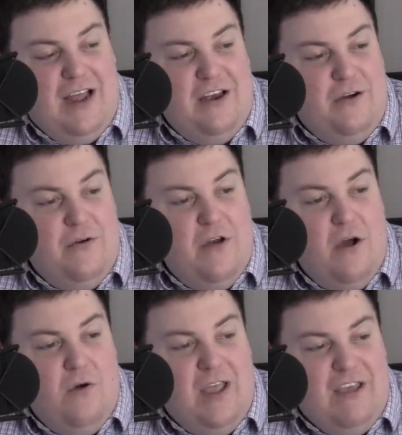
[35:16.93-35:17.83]
I don't
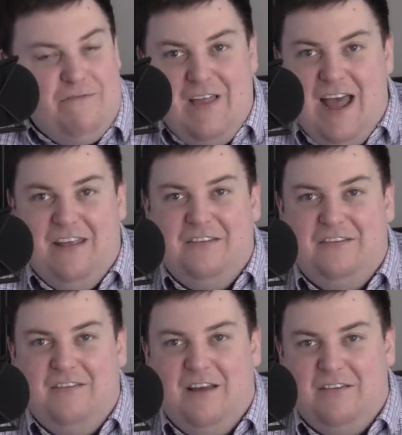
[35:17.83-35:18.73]
know if that
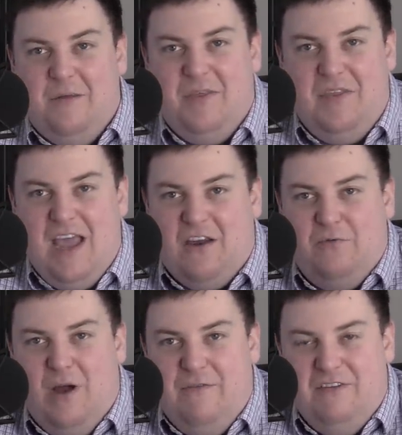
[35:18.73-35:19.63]
is something the
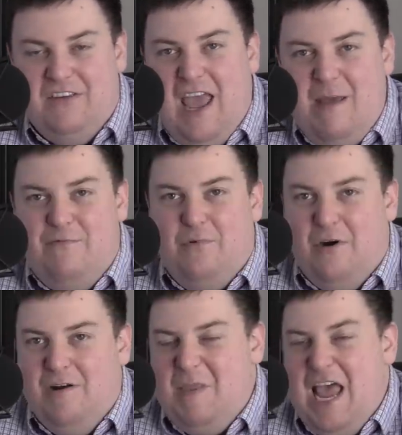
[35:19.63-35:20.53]
ex-wife is game
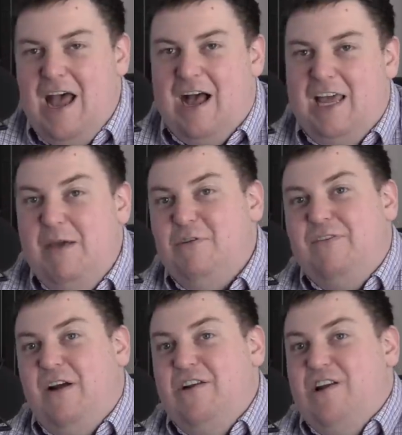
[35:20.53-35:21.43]
for. He was
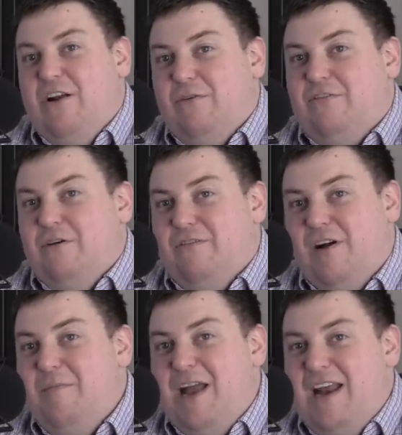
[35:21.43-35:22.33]
very generous, though,
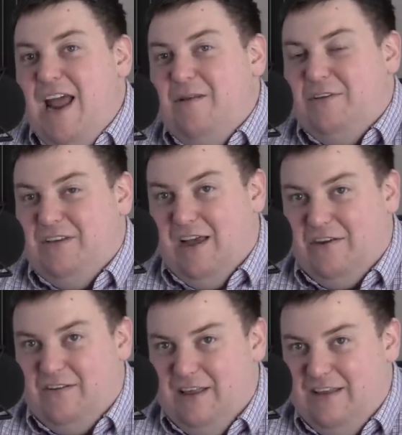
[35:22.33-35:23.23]
very magnanimous,
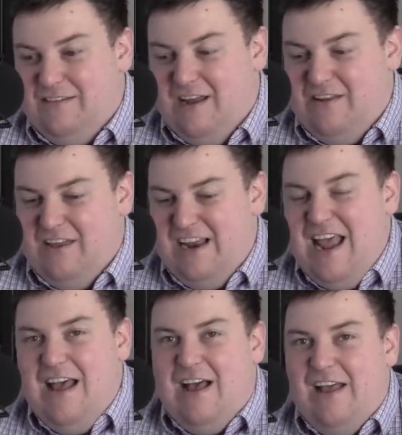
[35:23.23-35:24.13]
actually. He said that
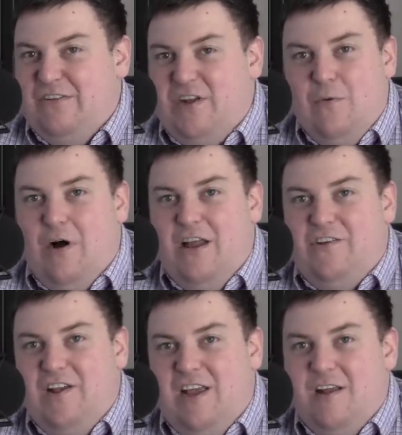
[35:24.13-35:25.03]
if she
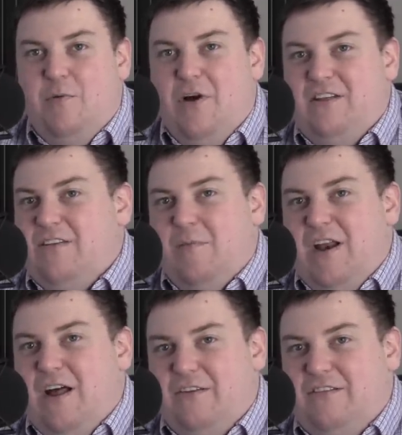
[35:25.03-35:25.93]
wants, she can appoint
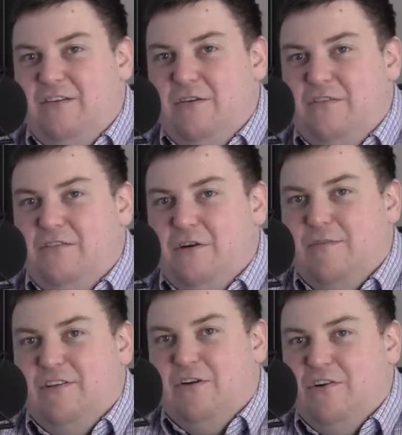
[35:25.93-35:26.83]
someone else to
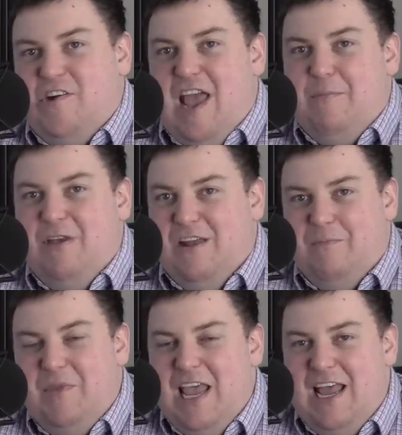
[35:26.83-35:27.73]
serve as her
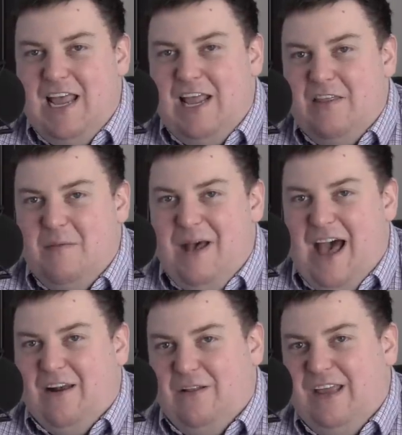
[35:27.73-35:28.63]
champion in the
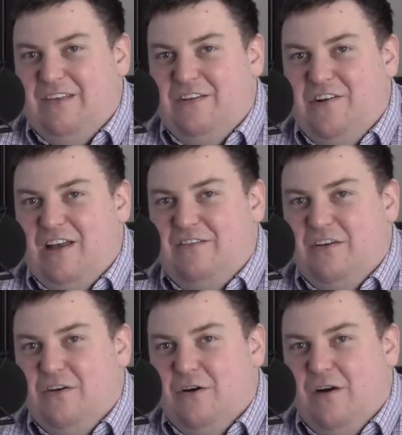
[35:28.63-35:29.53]
battle. He
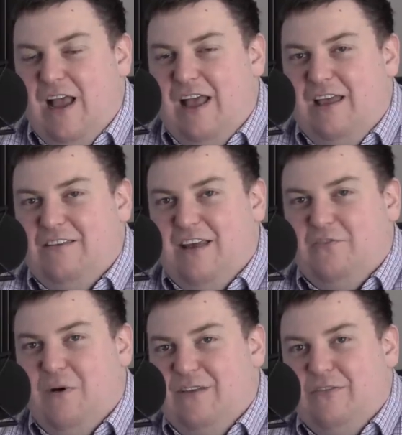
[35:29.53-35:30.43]
suggested his
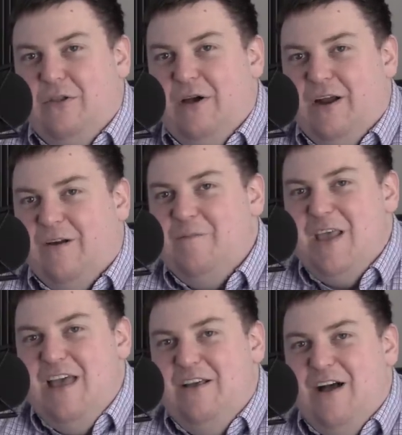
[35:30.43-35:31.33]
ex-wife's lawyer,
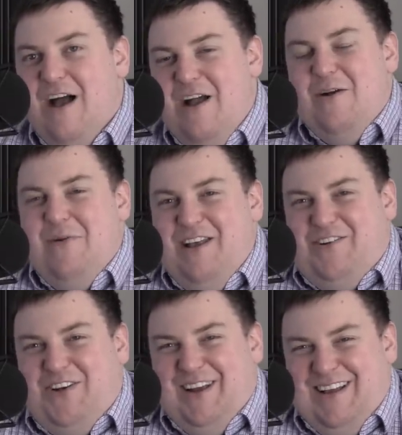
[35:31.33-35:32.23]

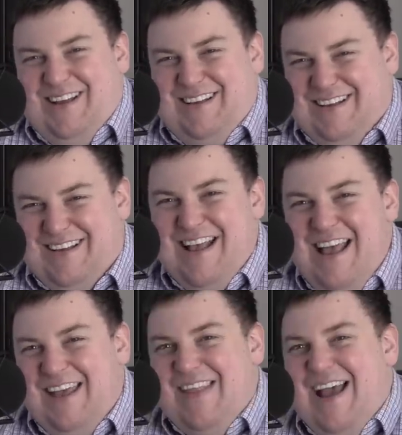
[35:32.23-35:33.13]
which
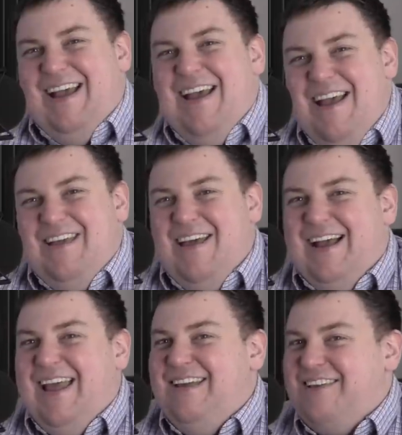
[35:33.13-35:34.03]
in
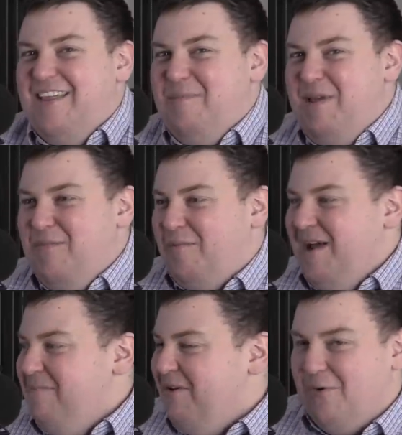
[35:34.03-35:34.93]
that case, I think people
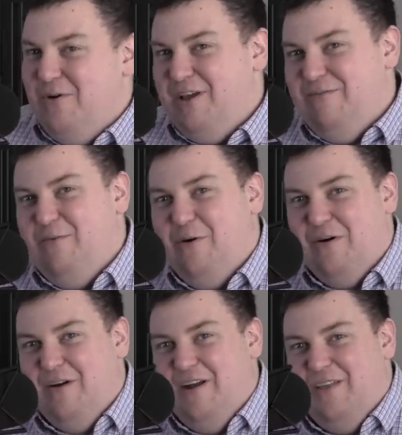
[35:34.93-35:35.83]
might be rooting
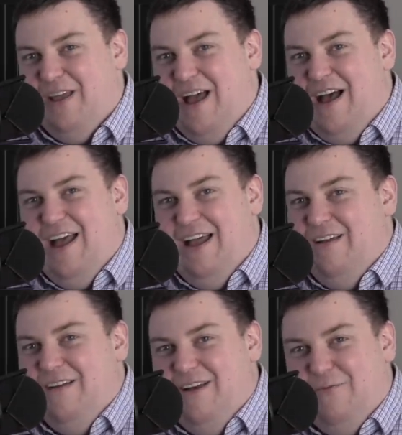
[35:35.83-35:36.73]
for the
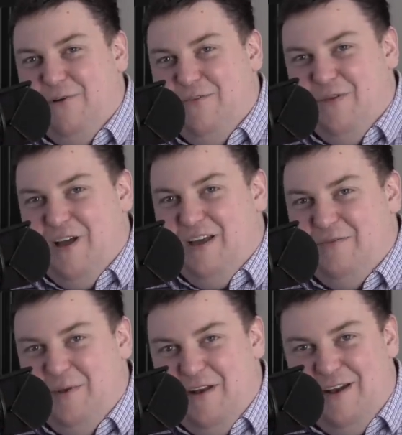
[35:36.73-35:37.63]
guy, rooting for the
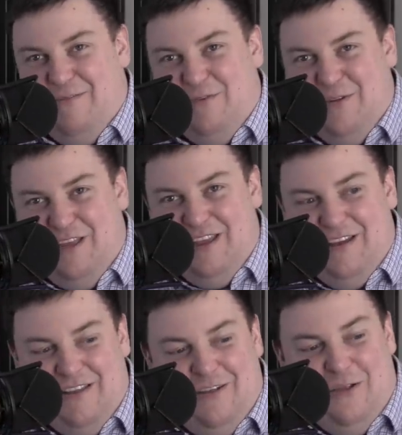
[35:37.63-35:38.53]
husband, not for
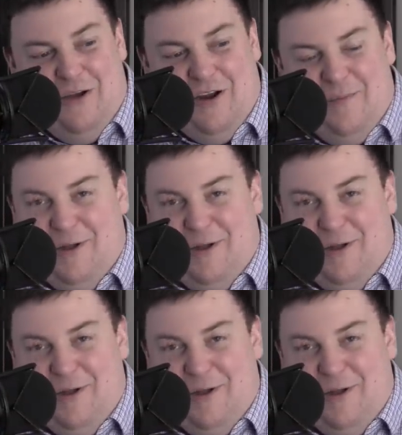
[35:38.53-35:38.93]
the lawyer.